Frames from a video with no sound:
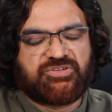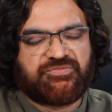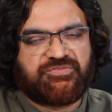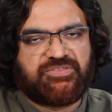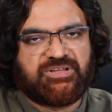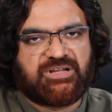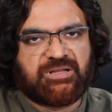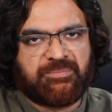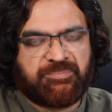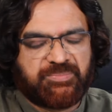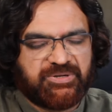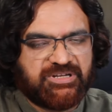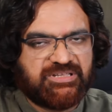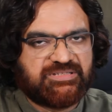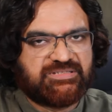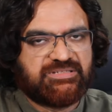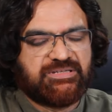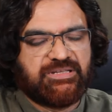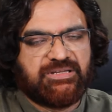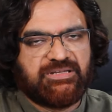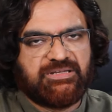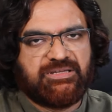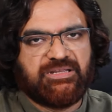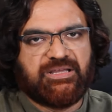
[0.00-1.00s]
the companies
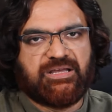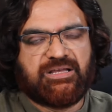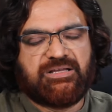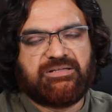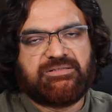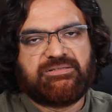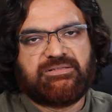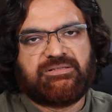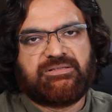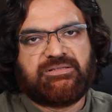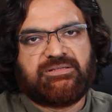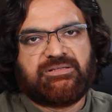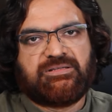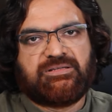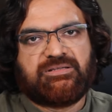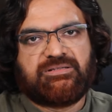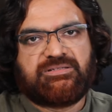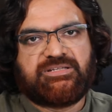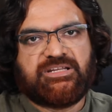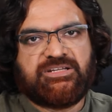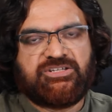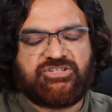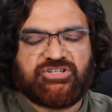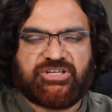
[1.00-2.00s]
in India
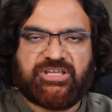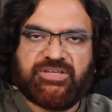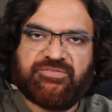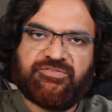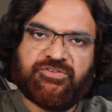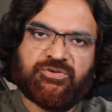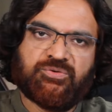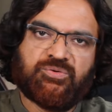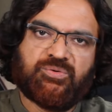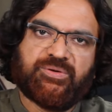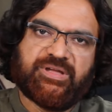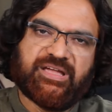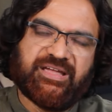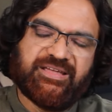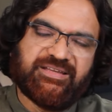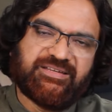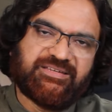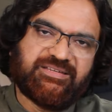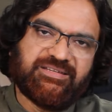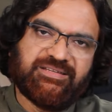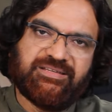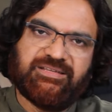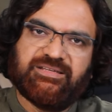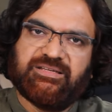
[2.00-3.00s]
tend to give you
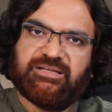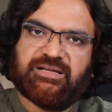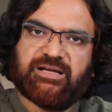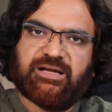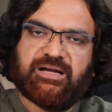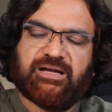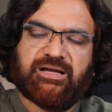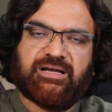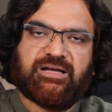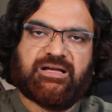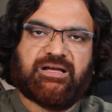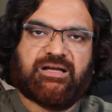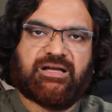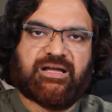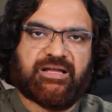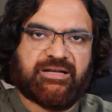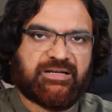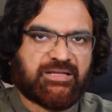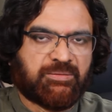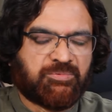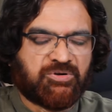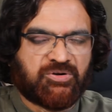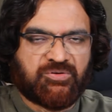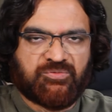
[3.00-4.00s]
80
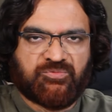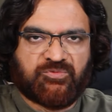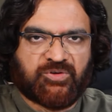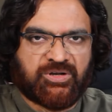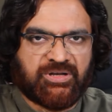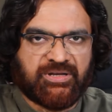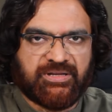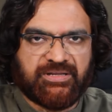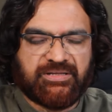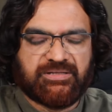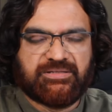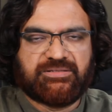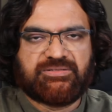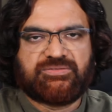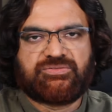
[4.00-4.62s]
and above only.